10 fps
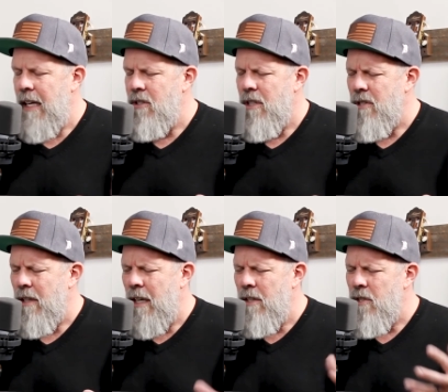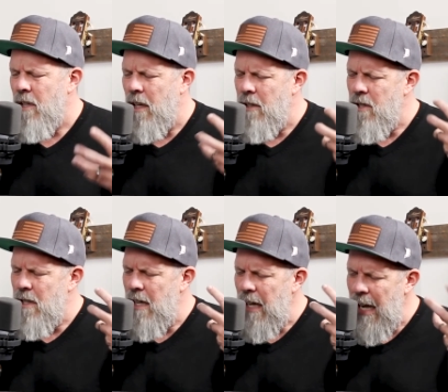it just it just
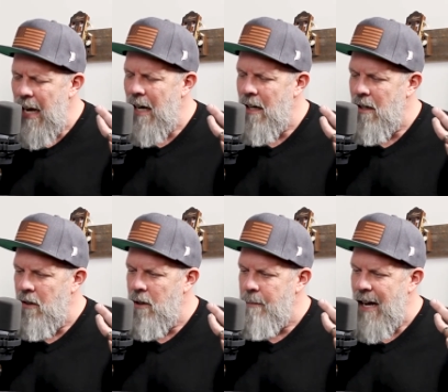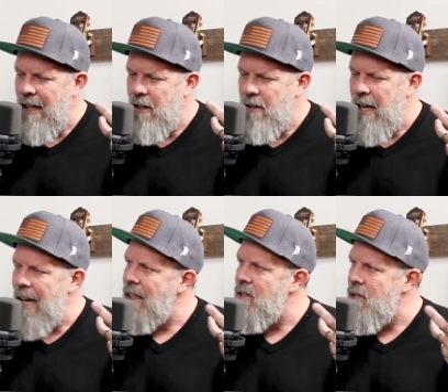causes the hair on the back of your
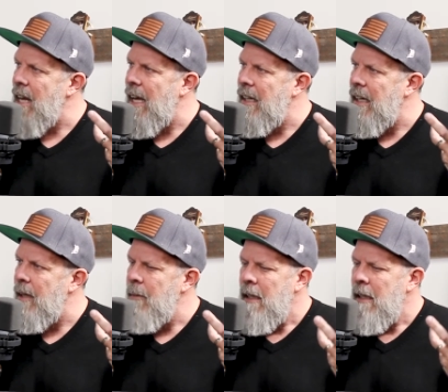neck to stand up.